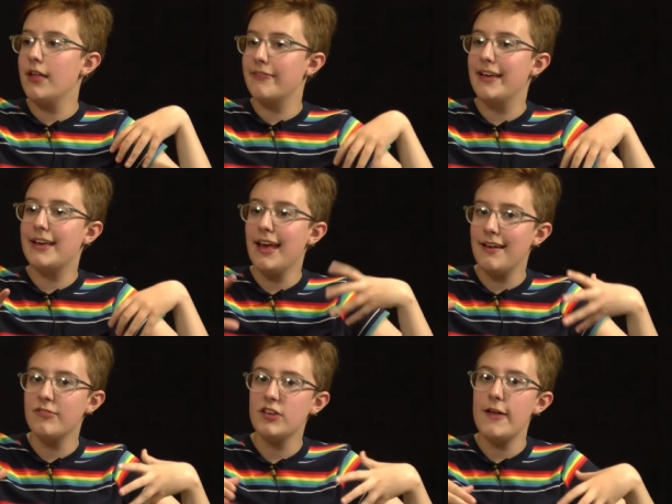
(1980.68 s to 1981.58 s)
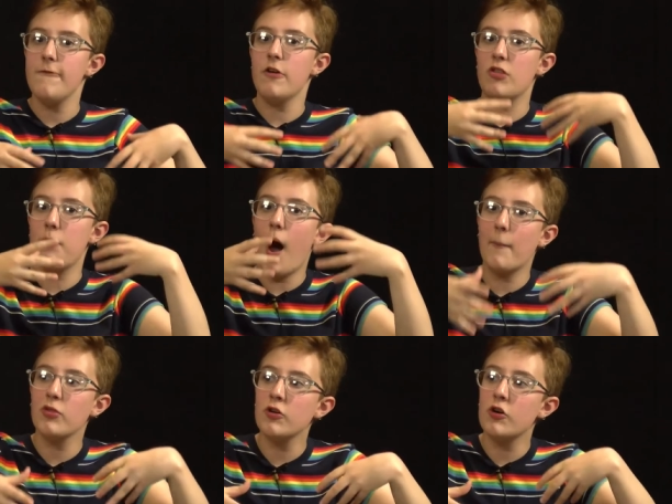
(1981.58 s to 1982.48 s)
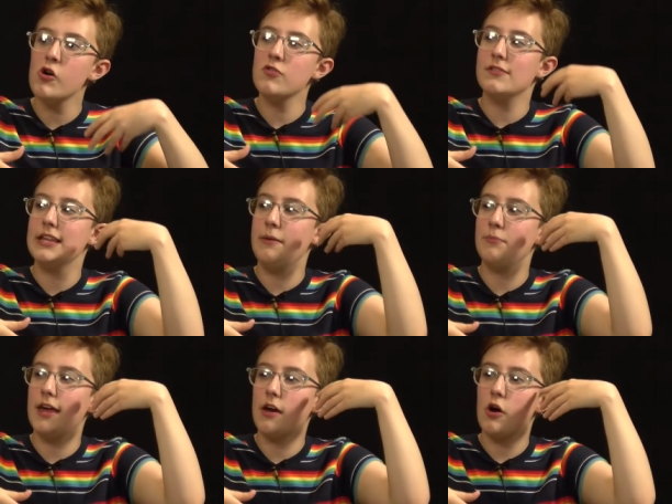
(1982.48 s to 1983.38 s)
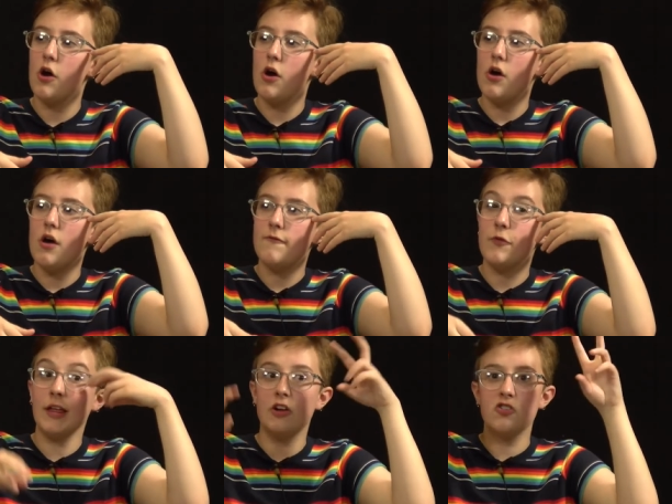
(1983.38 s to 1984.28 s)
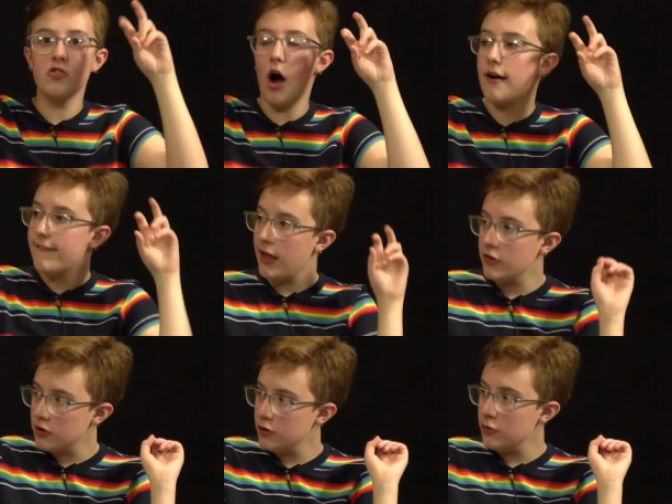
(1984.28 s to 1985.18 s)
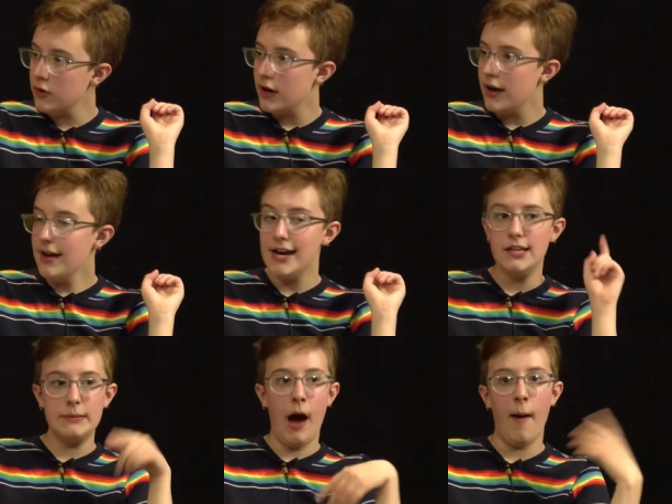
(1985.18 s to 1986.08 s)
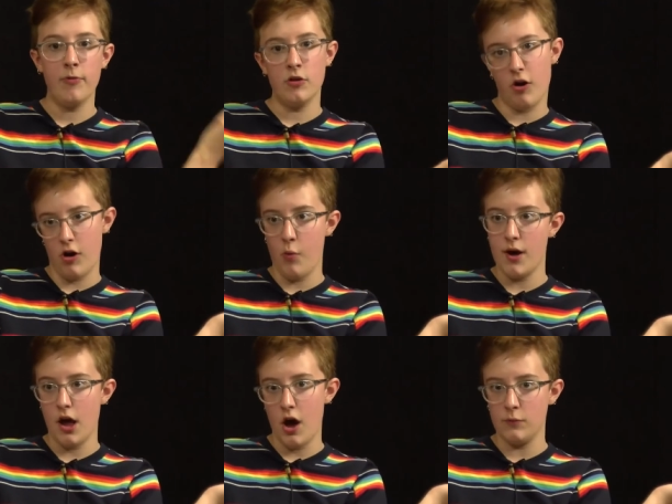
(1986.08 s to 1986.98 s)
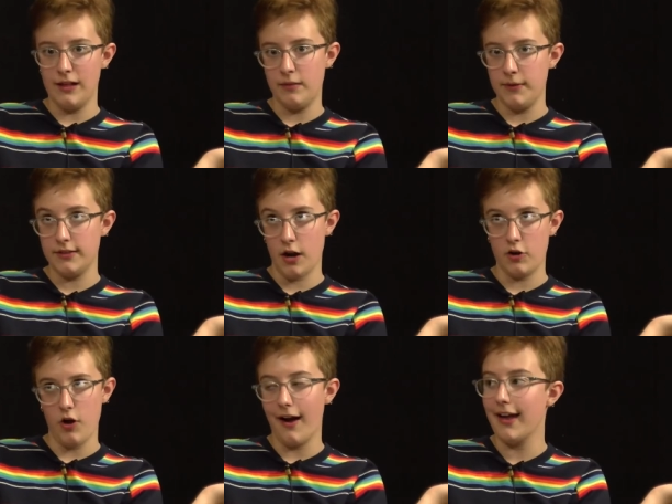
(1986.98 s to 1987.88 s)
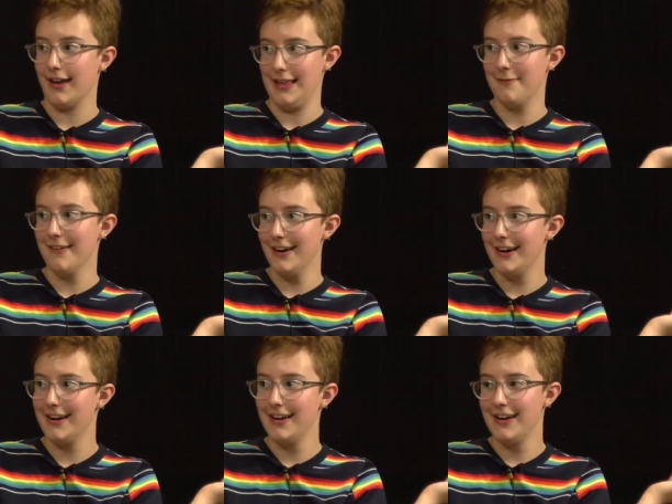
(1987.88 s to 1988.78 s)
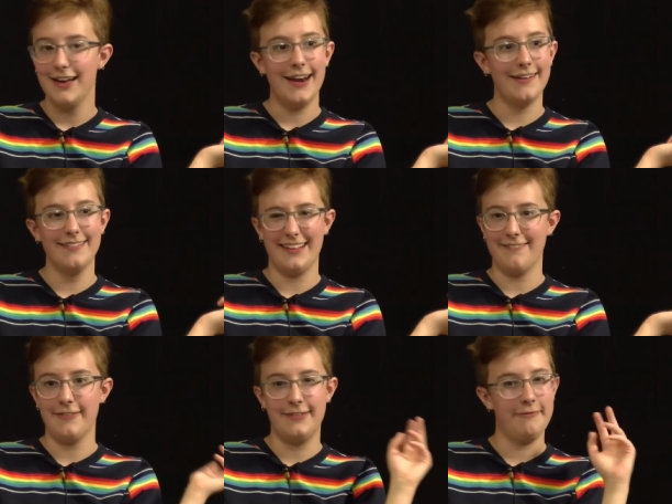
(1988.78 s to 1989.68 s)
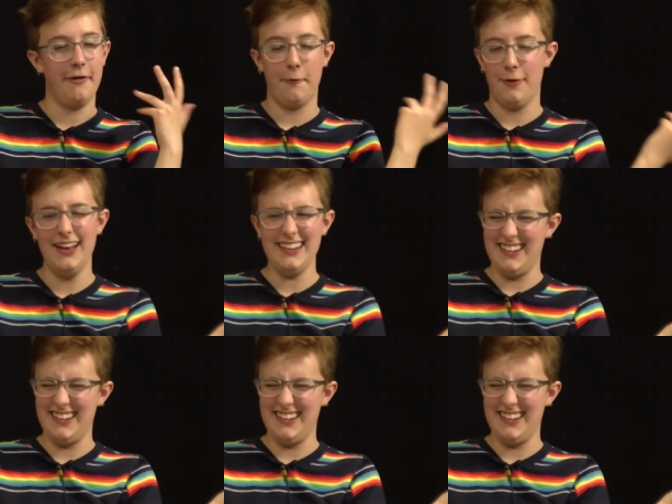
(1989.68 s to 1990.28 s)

they kissed in front of the popular girl to seem like for like shock value and the popular girl went oh lesbians aren't shocking anymore and i was like well first of all what